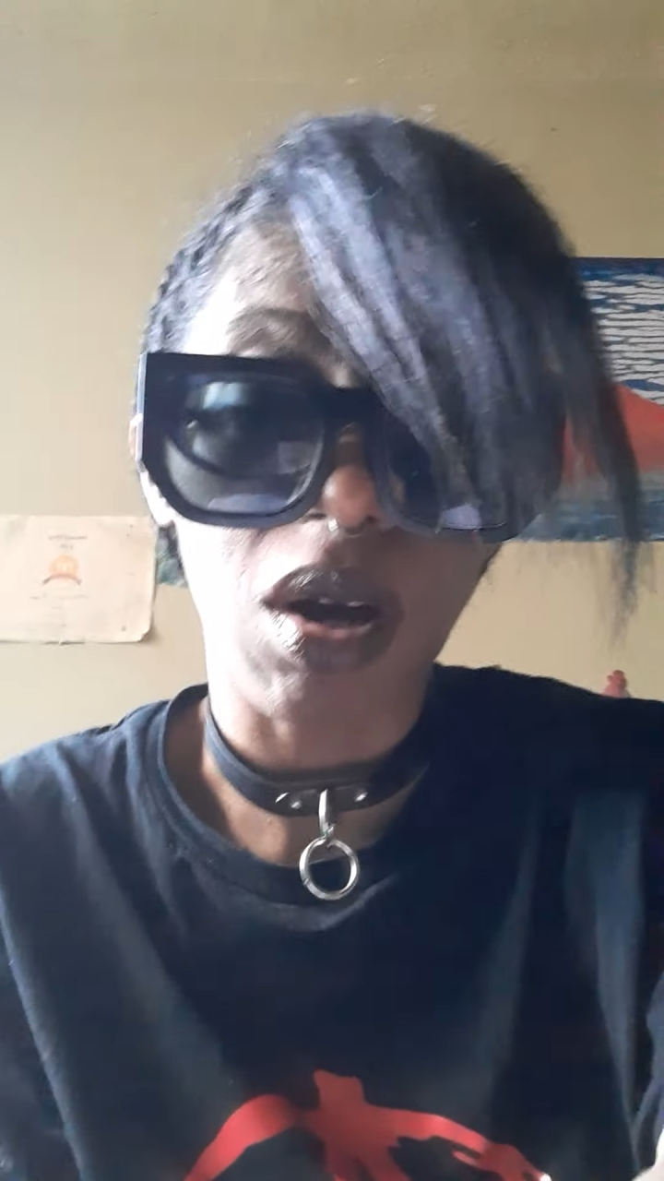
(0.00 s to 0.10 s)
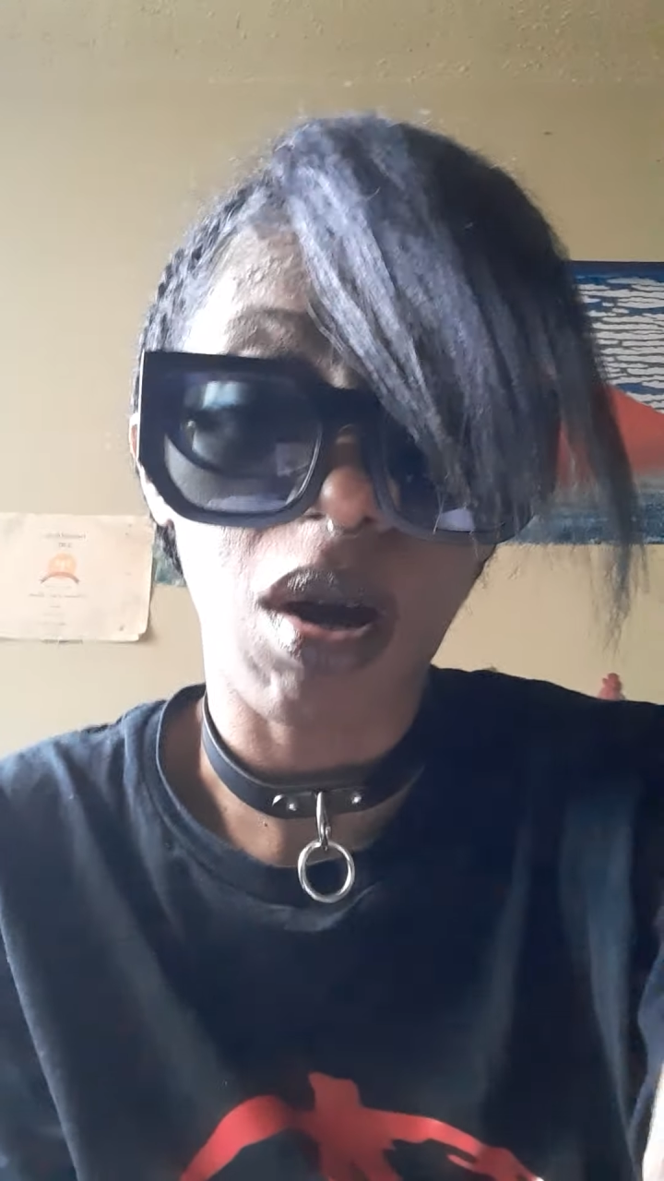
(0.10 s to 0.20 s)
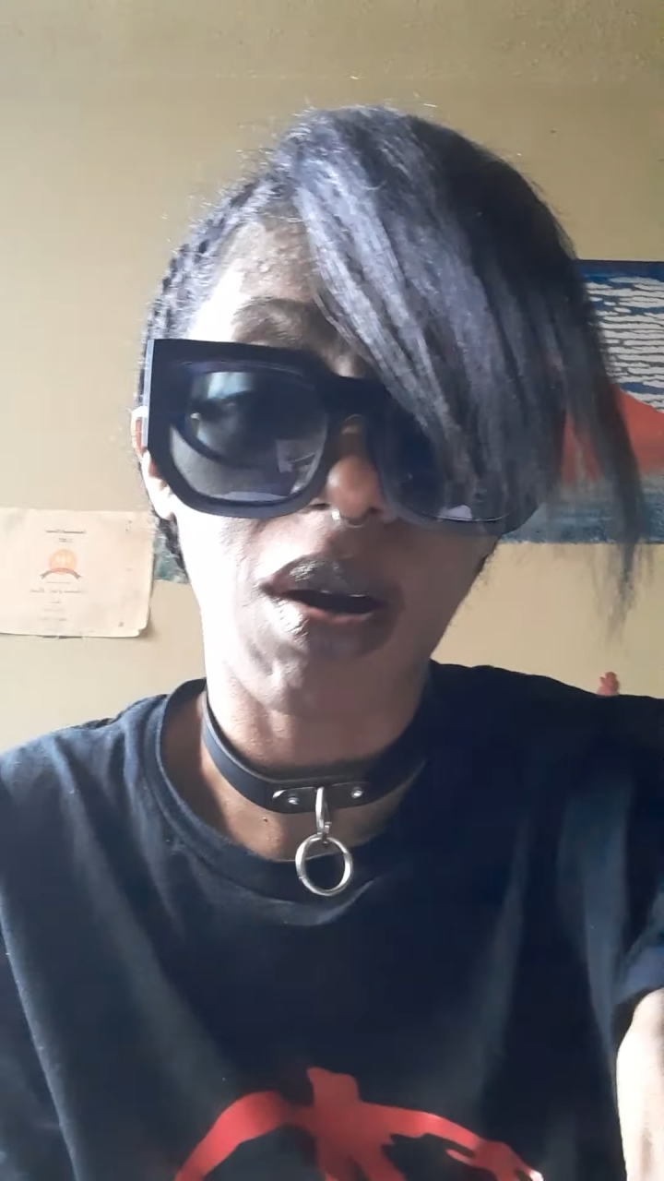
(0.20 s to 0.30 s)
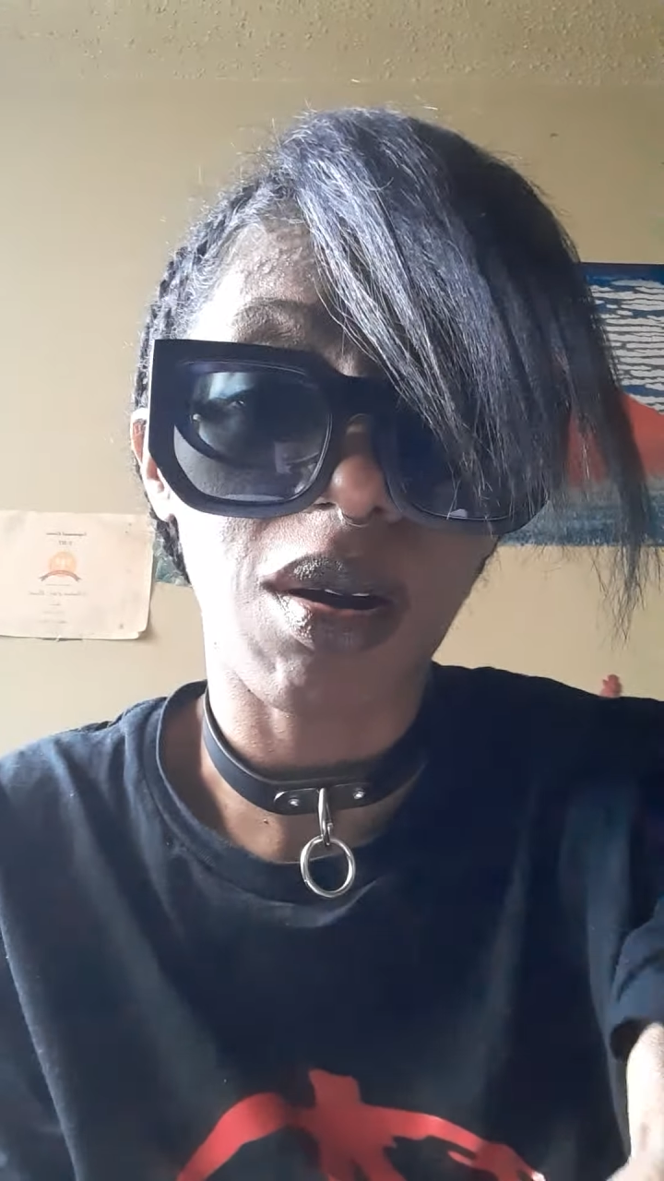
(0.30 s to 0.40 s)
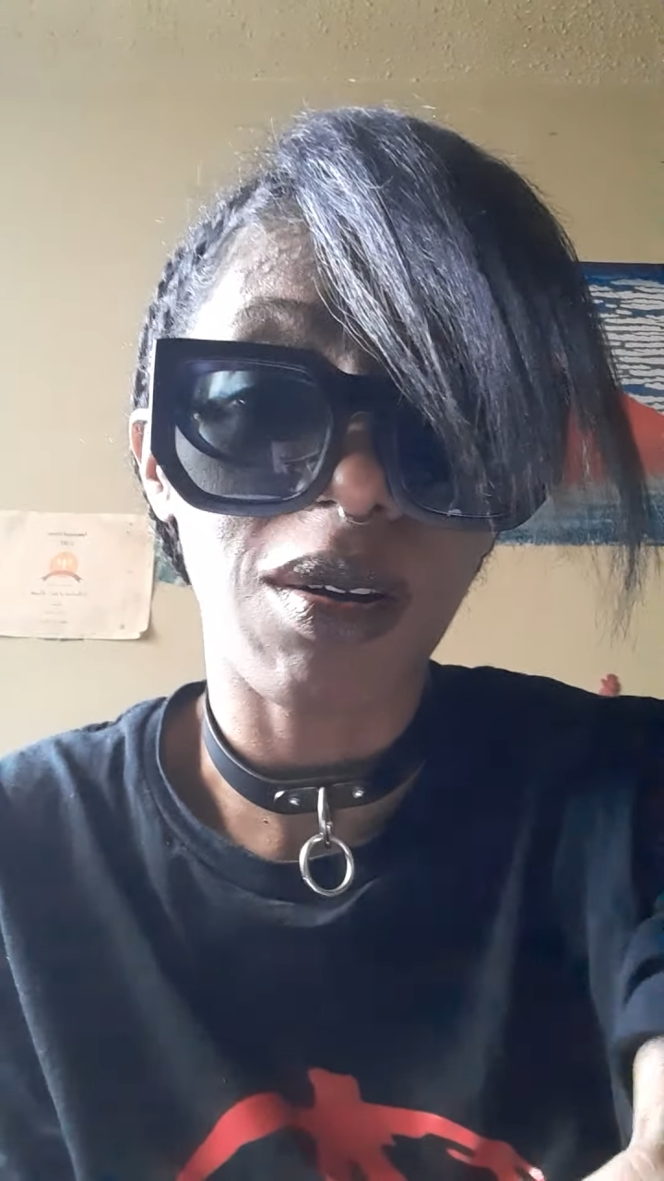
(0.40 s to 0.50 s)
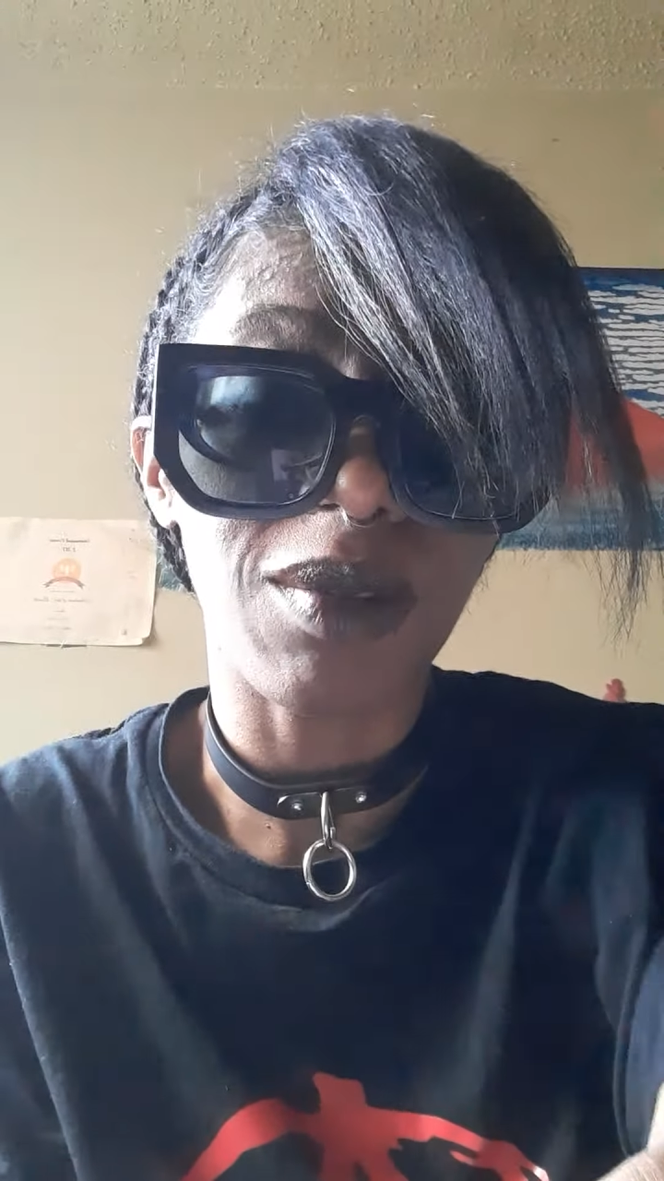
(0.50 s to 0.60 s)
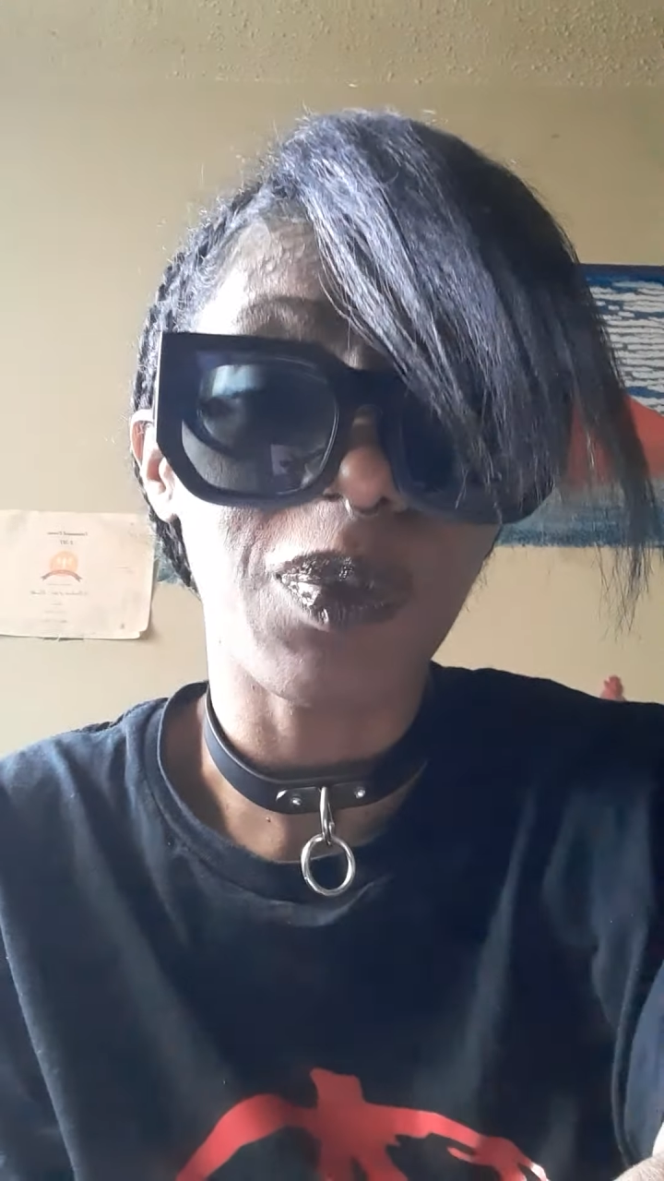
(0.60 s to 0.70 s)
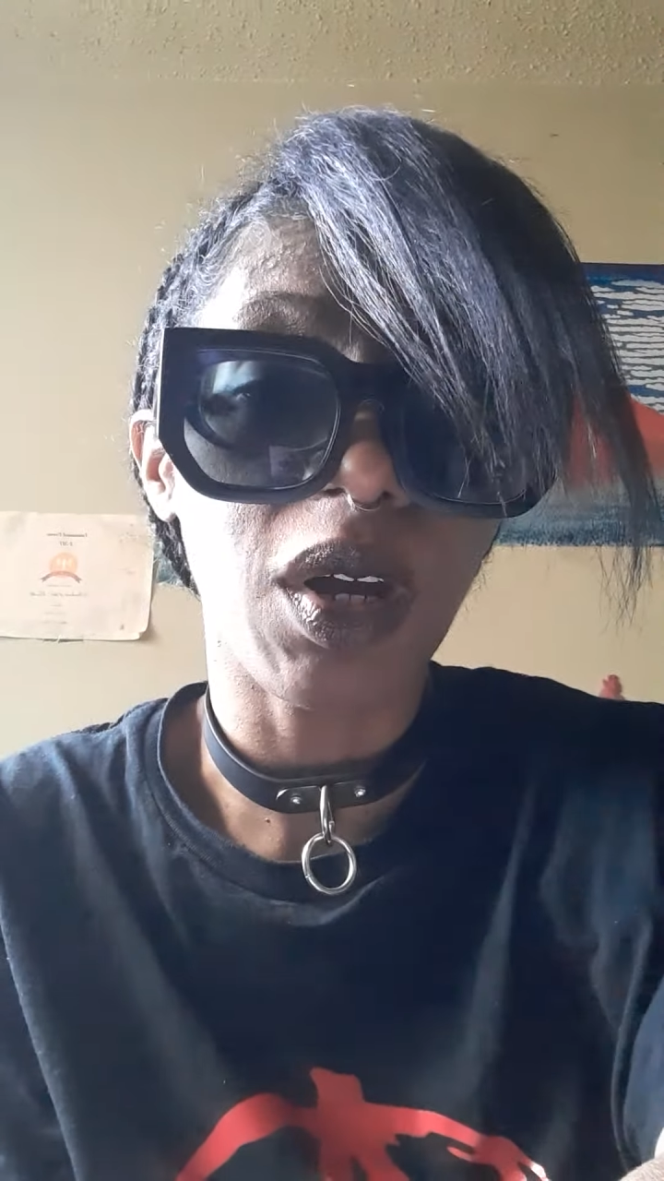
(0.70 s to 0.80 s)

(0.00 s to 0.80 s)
are